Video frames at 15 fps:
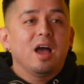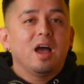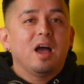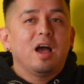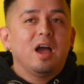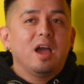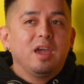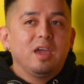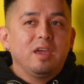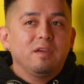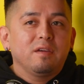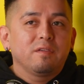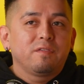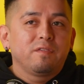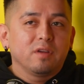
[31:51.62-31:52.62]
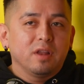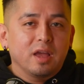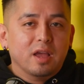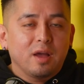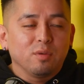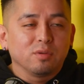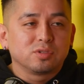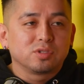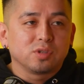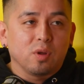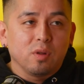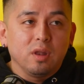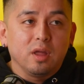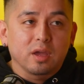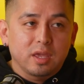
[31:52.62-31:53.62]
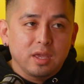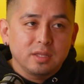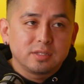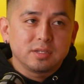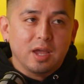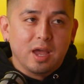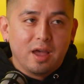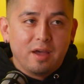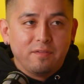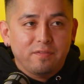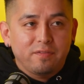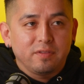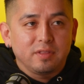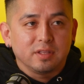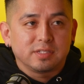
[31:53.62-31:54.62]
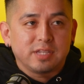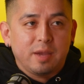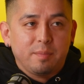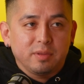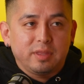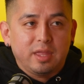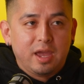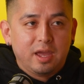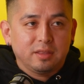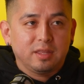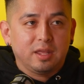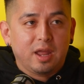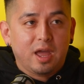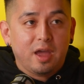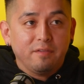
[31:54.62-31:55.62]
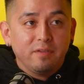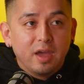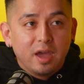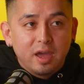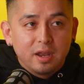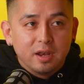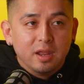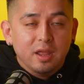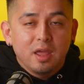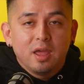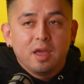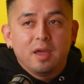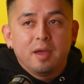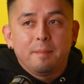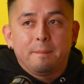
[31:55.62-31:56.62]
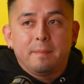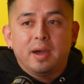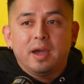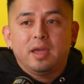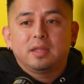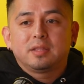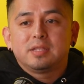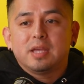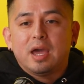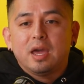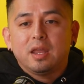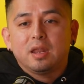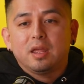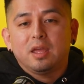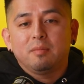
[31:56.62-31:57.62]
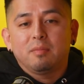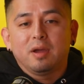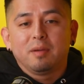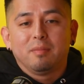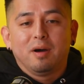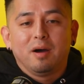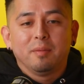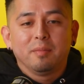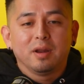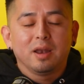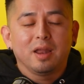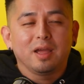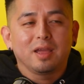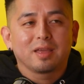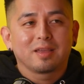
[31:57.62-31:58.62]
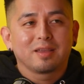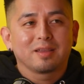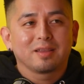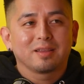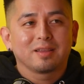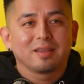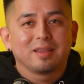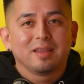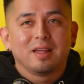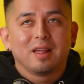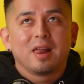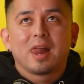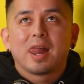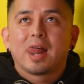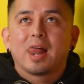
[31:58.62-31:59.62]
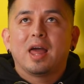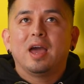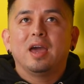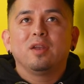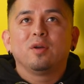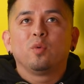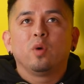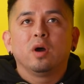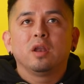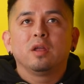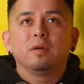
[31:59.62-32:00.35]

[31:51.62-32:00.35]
I feel like I was so lucky to have the type of dad that I've had. My dad and my mom are like, I don't want